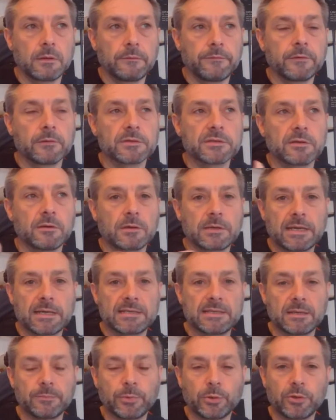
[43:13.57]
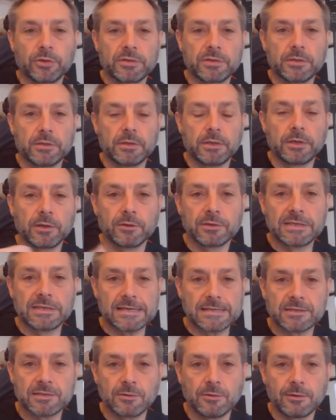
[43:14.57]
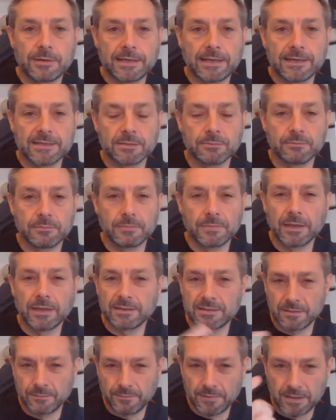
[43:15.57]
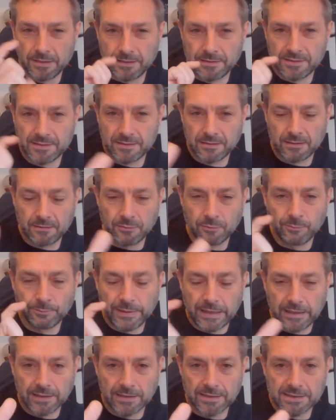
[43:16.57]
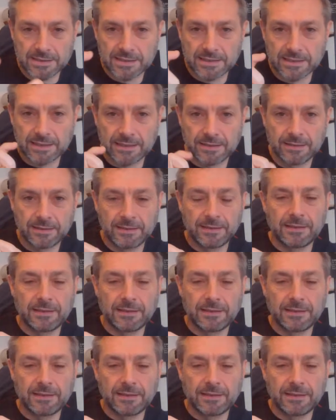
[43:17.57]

you're a sarcastic person, you can't take sarcasm. There's an unbalance there.